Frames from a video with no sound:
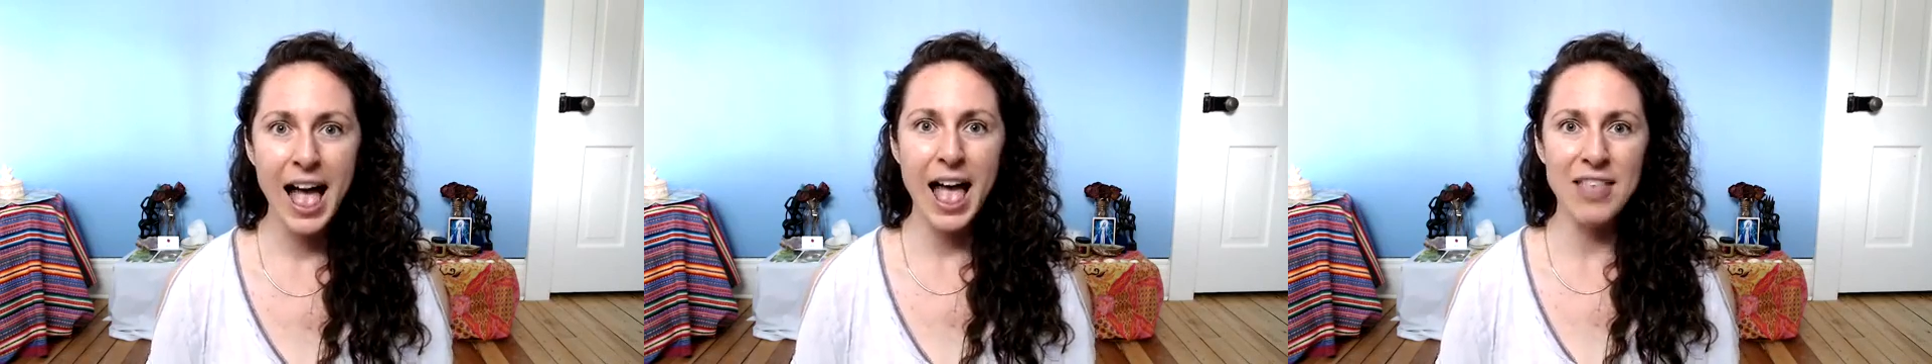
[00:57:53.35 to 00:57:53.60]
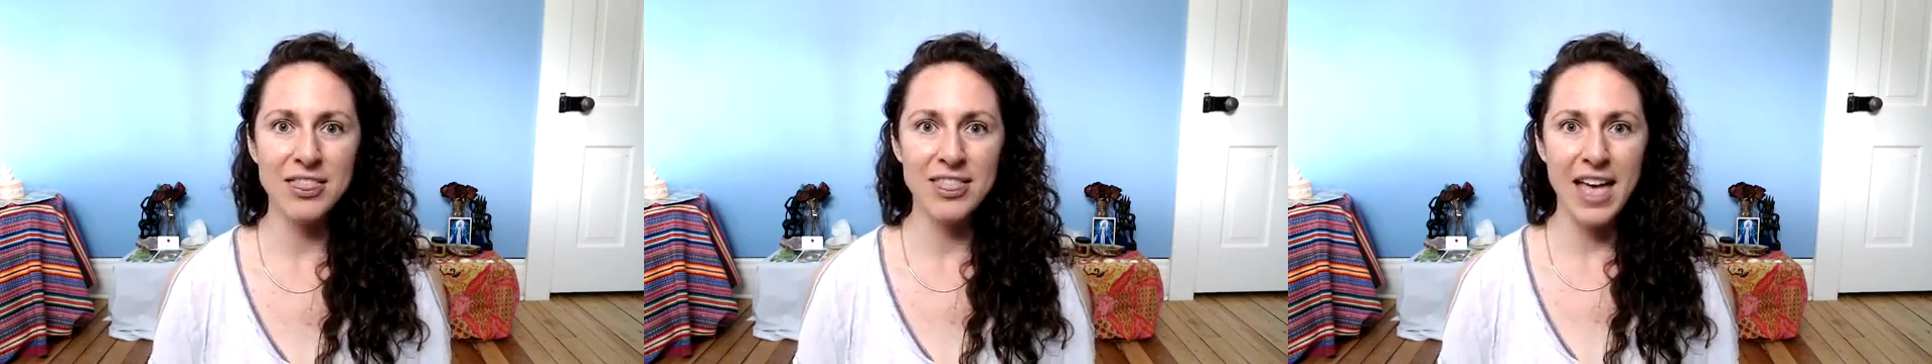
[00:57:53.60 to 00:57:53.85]

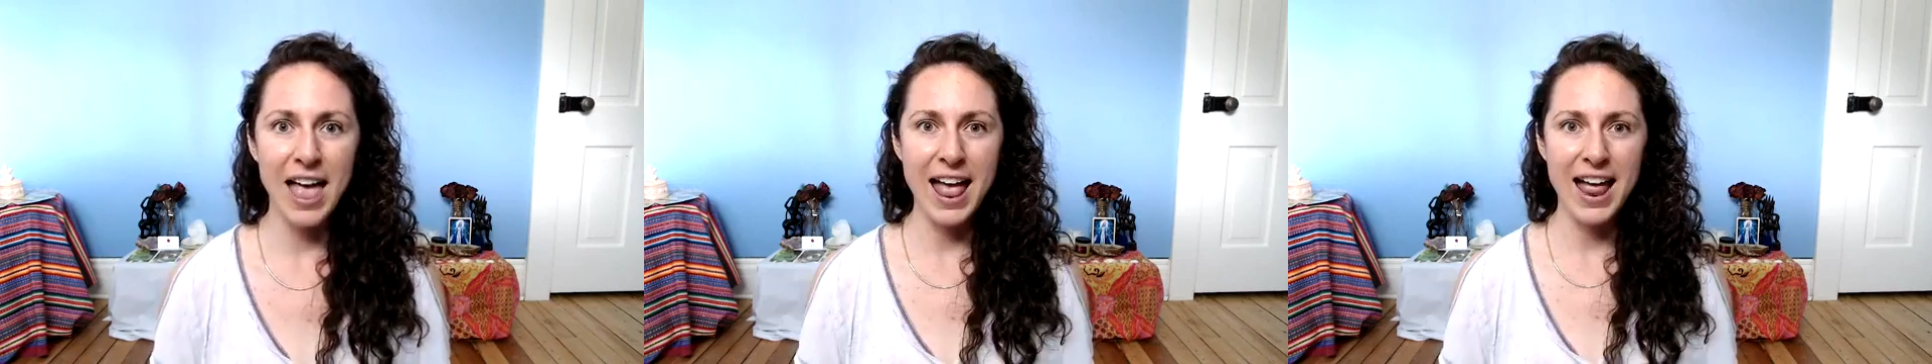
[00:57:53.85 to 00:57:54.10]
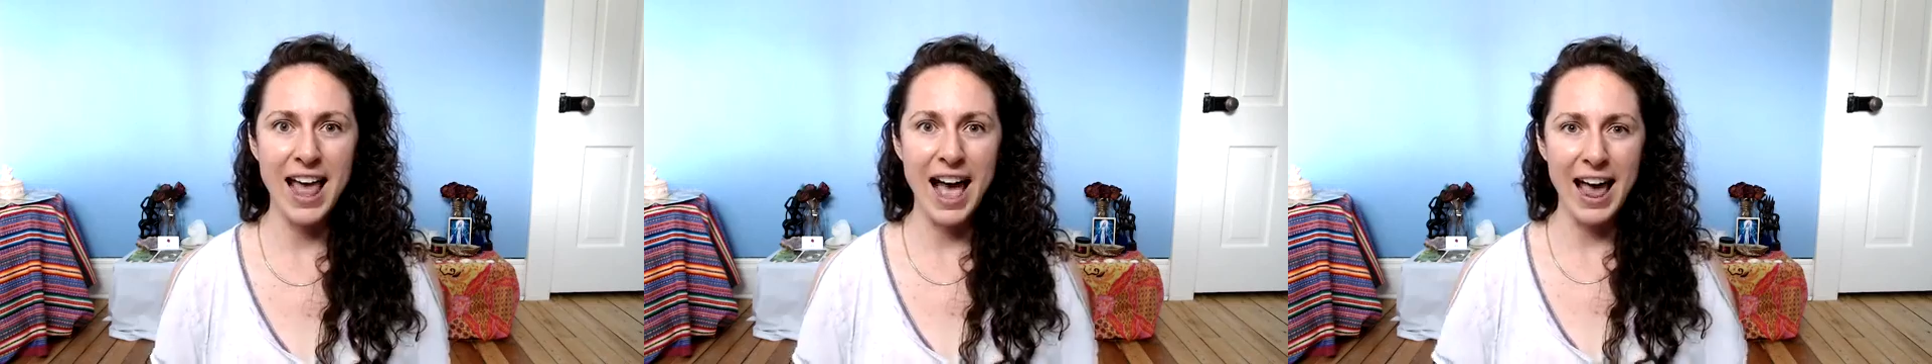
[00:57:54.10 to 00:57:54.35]
And
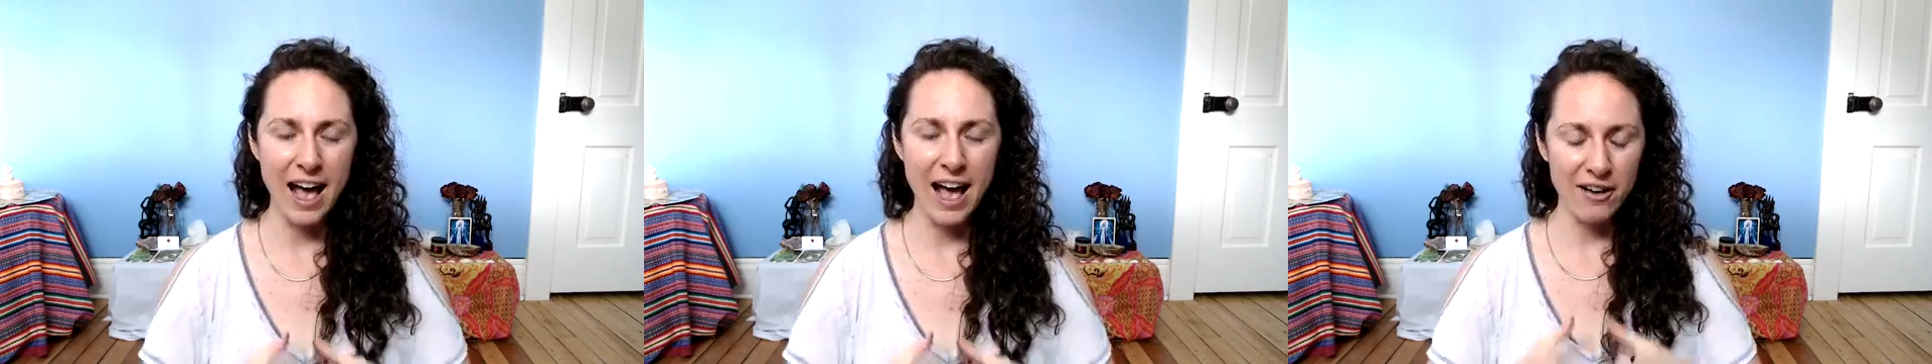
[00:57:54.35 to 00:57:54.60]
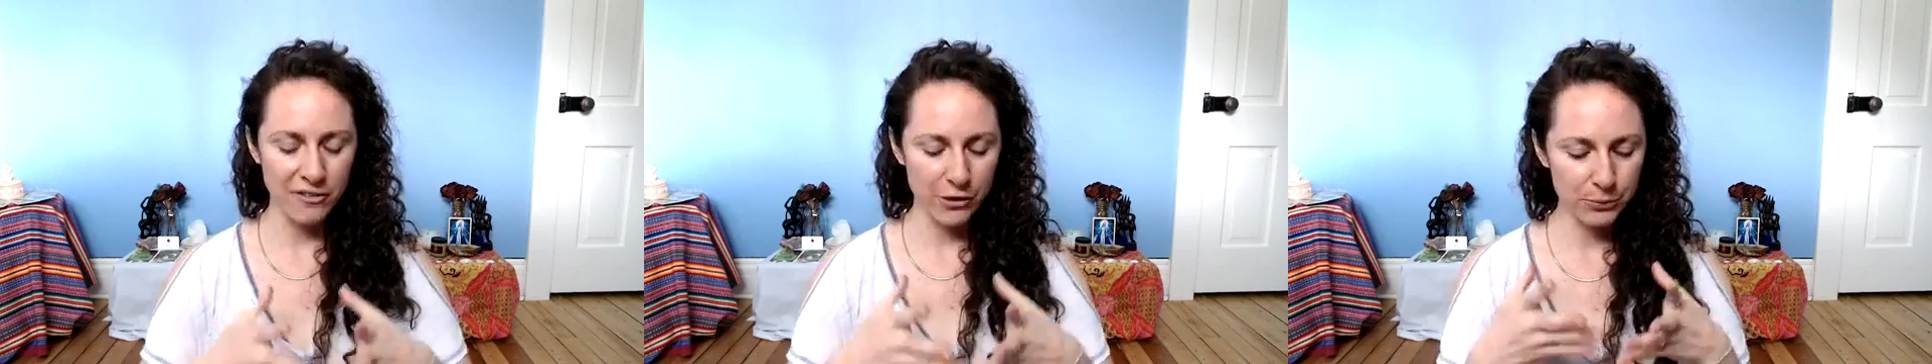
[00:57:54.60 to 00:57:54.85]
then I
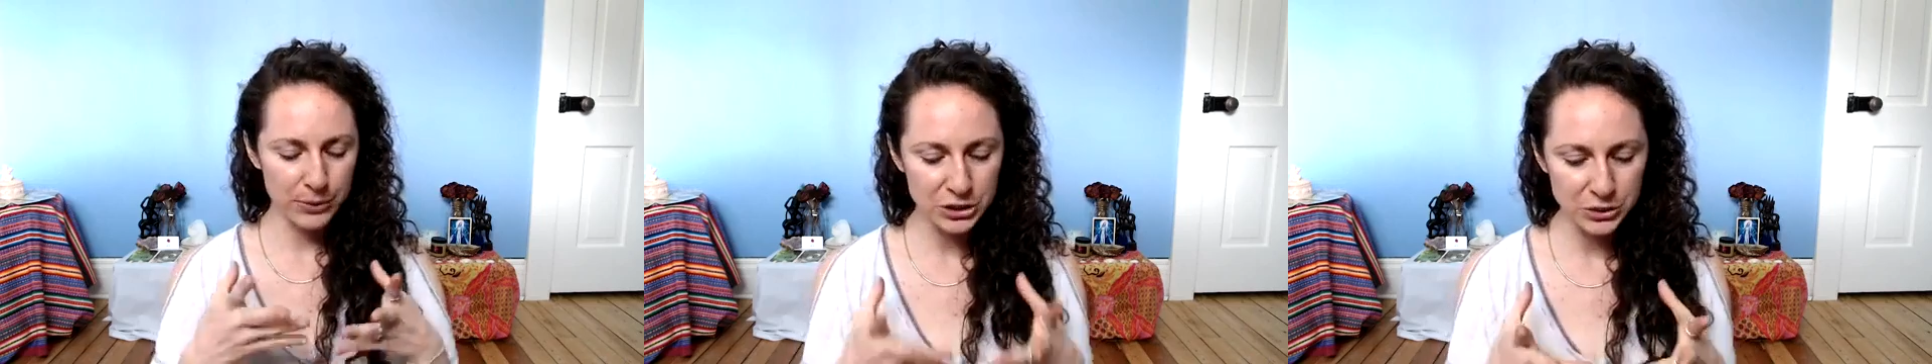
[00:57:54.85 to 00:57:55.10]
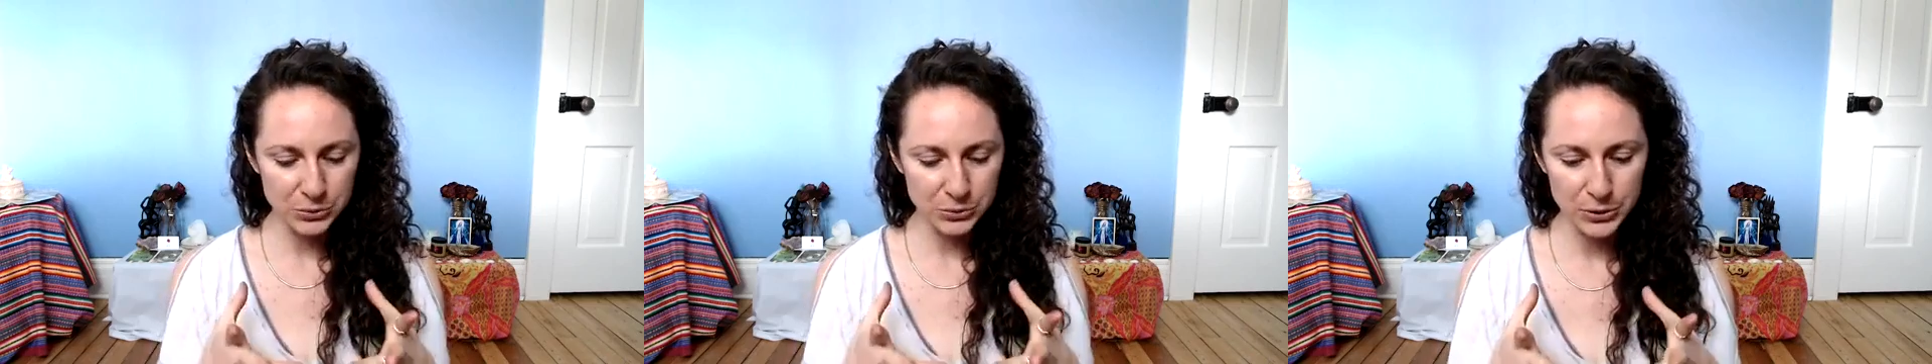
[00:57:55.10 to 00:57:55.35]
have a
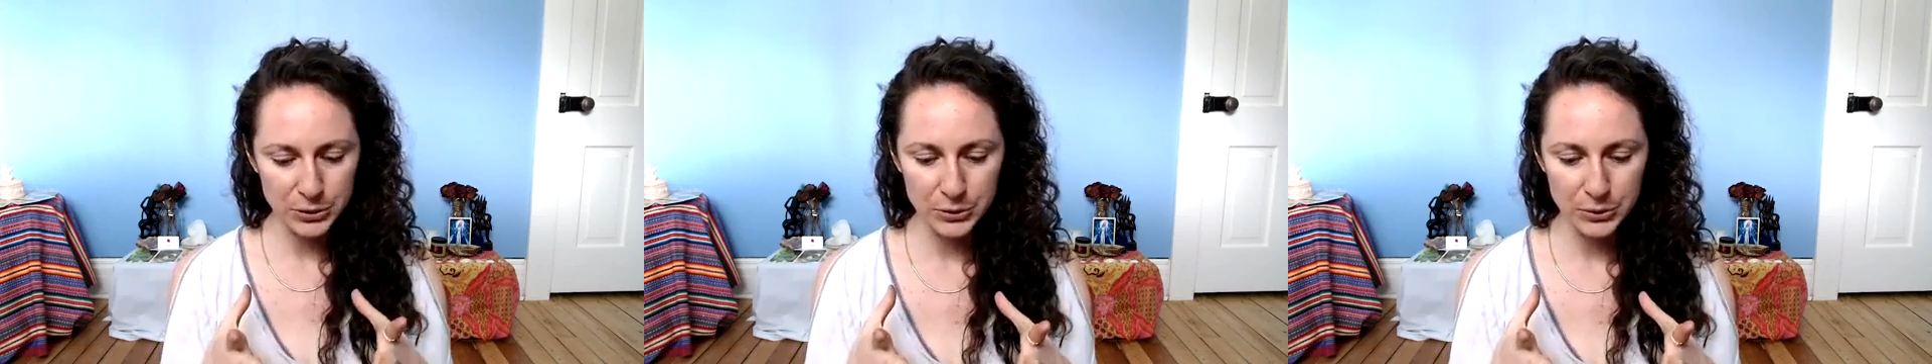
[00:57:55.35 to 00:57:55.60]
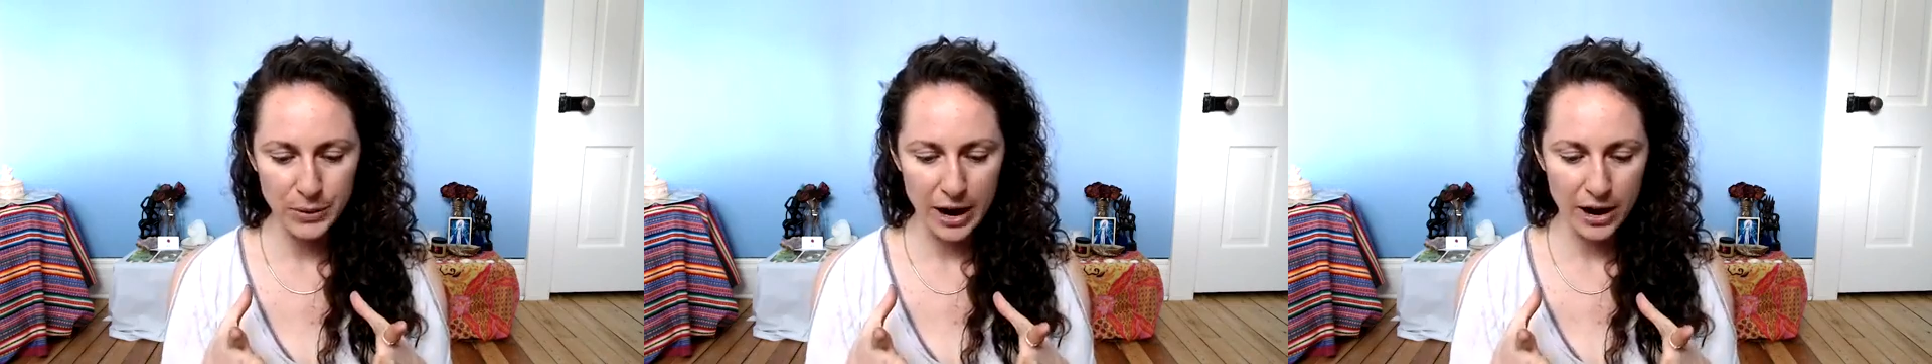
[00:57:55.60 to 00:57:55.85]

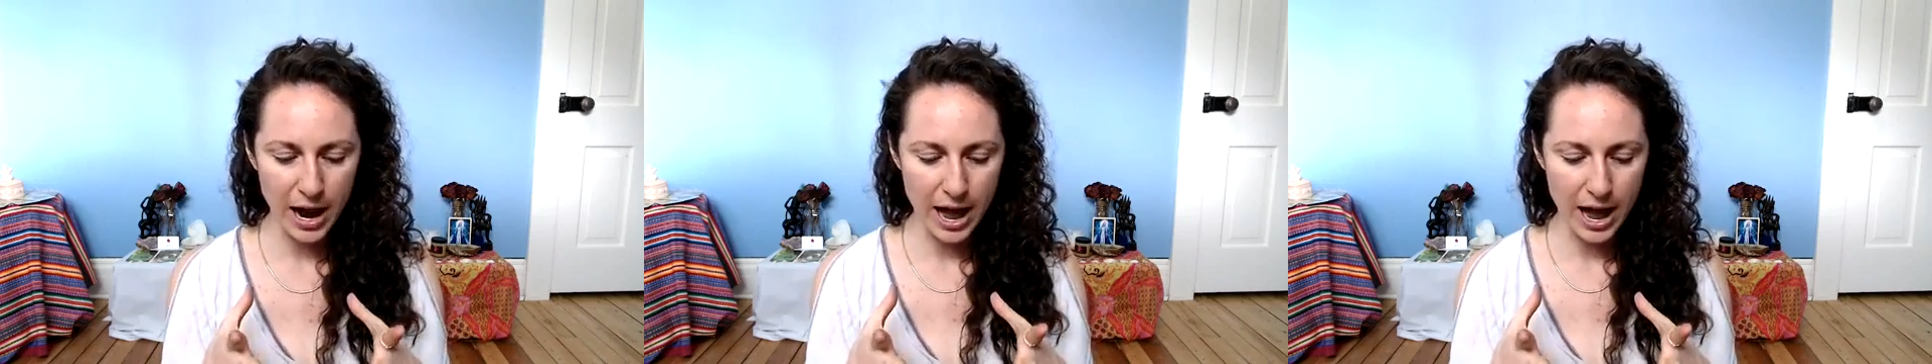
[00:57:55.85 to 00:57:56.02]
ritual where